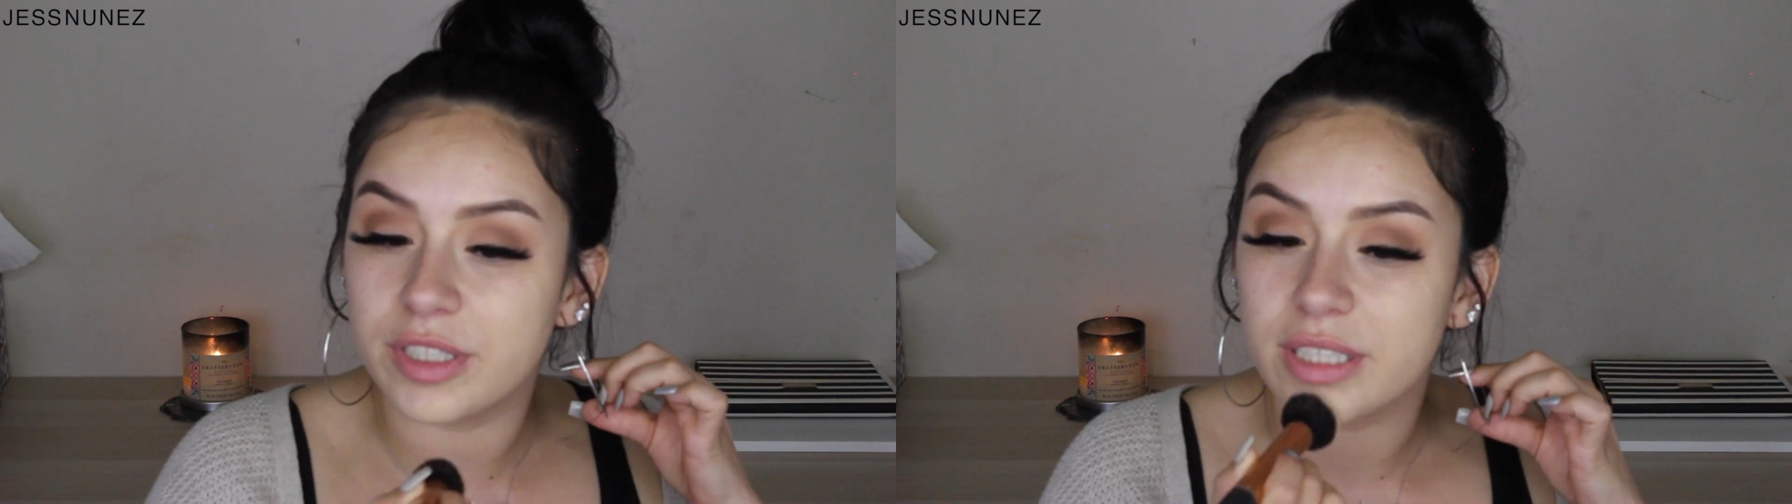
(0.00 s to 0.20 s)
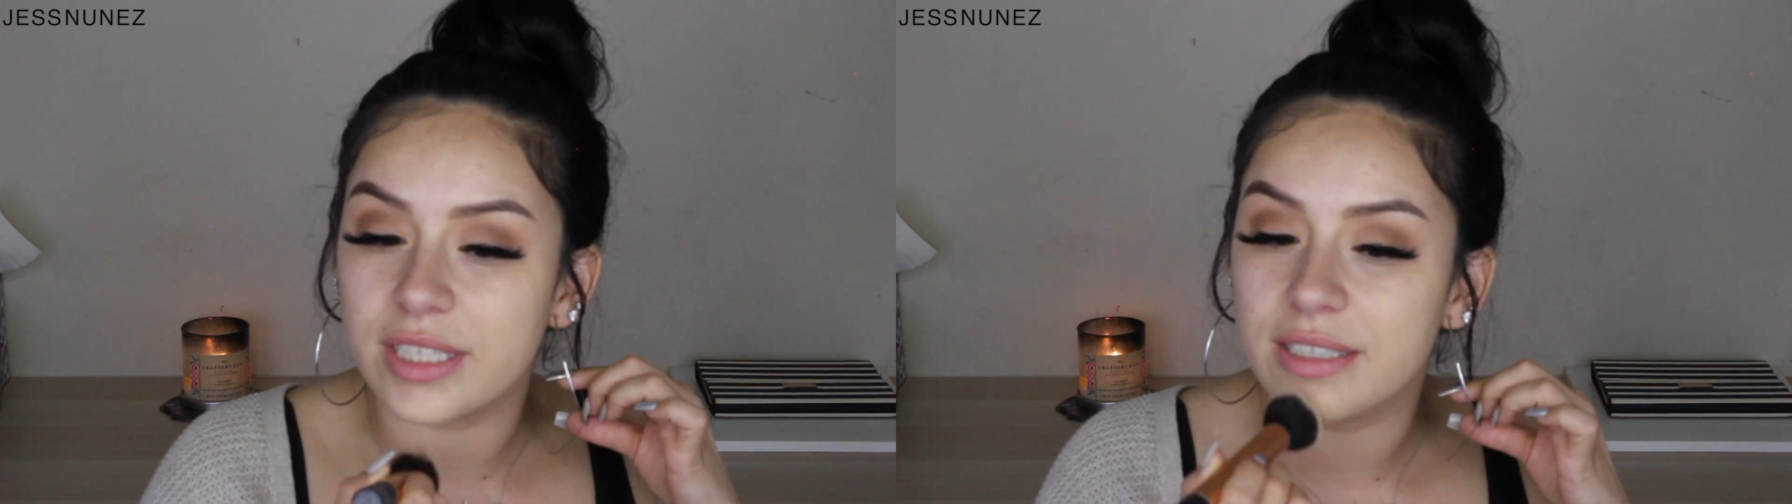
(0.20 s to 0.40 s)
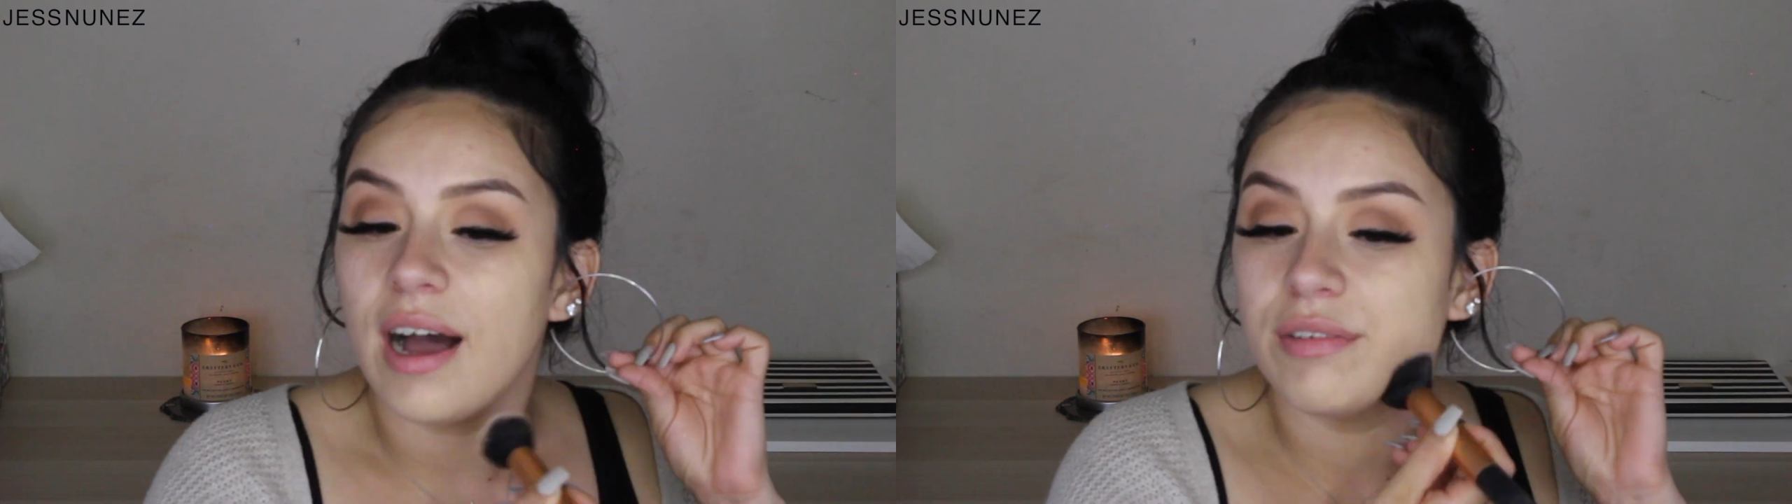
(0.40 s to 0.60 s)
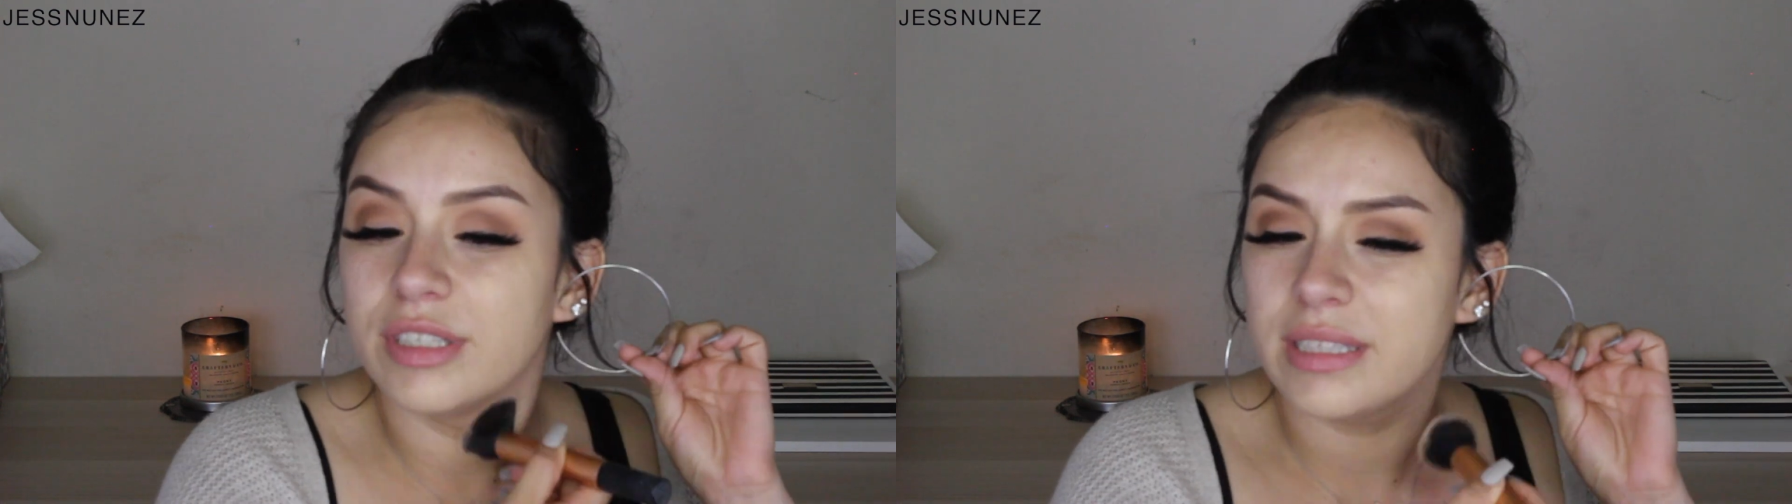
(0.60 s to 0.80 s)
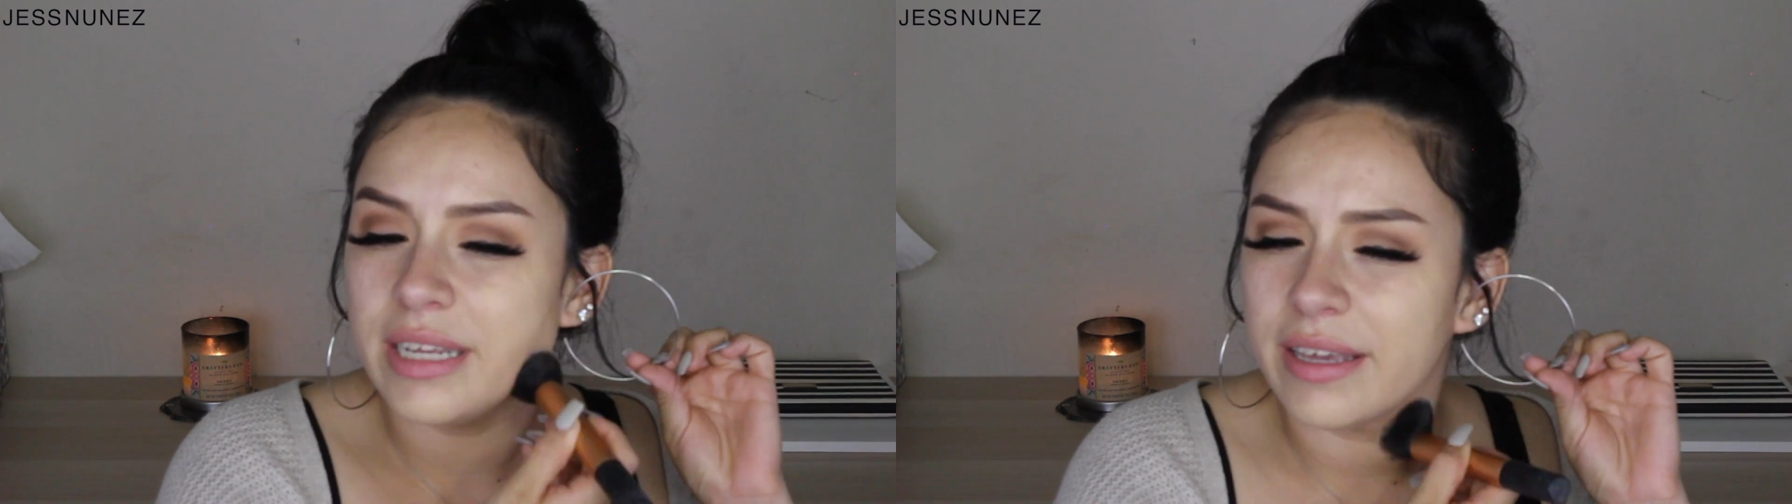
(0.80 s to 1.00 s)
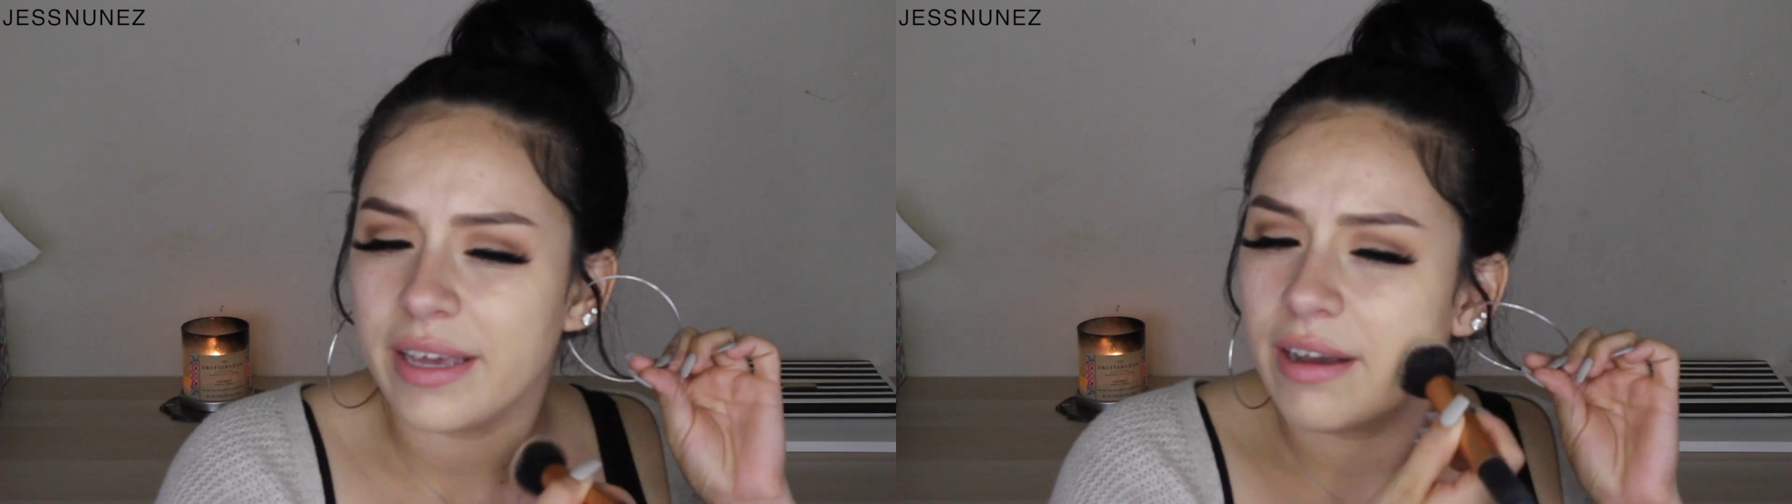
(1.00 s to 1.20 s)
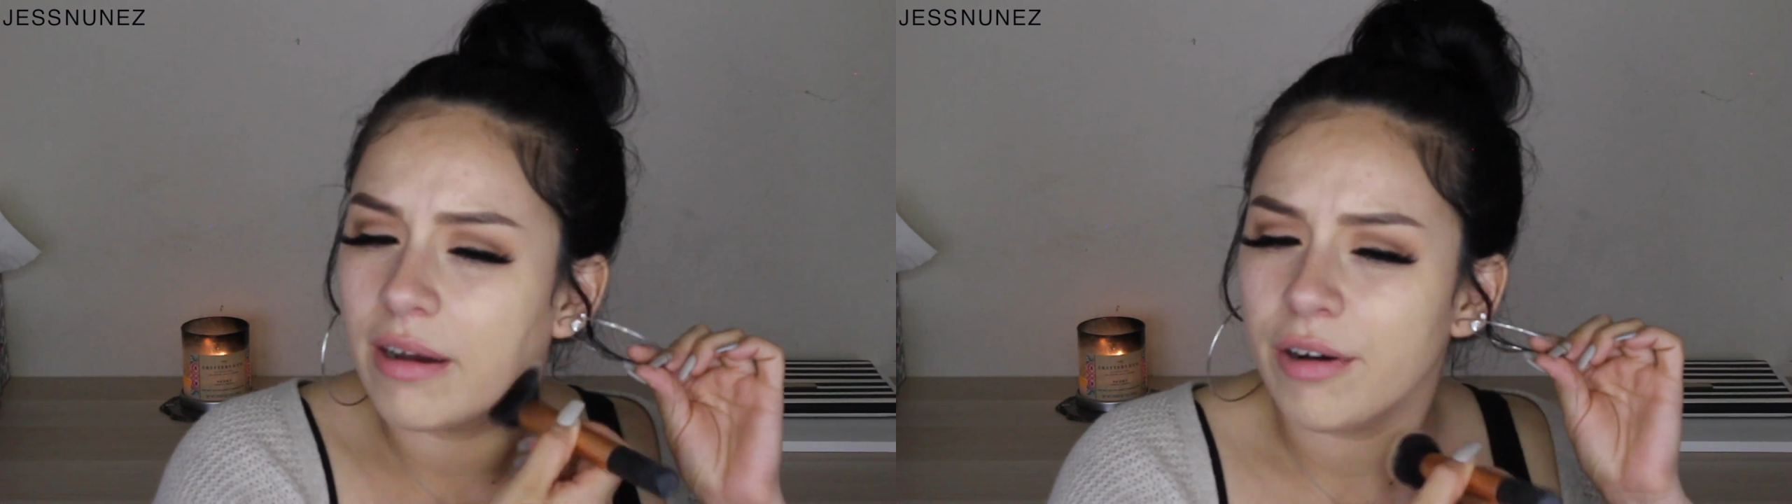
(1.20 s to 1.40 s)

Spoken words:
just because I was thinking,